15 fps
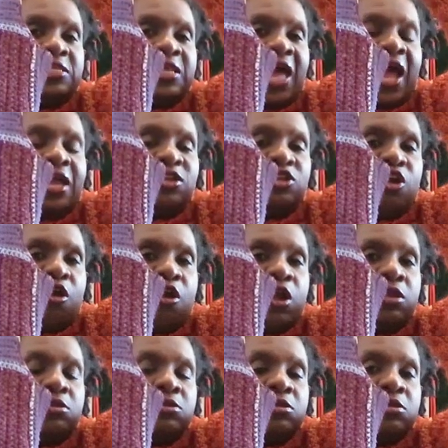cotton
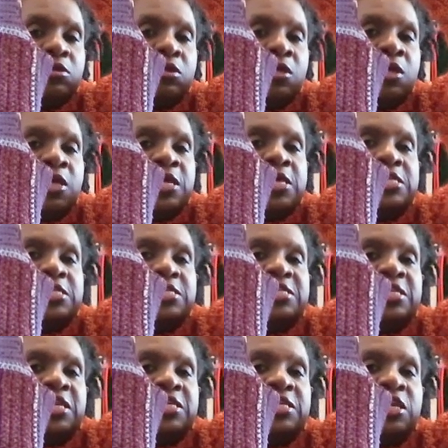yarn,
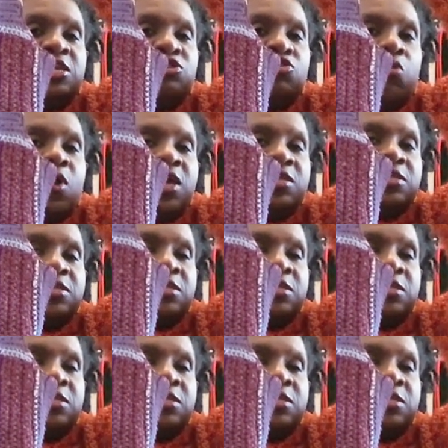ZZ Twist,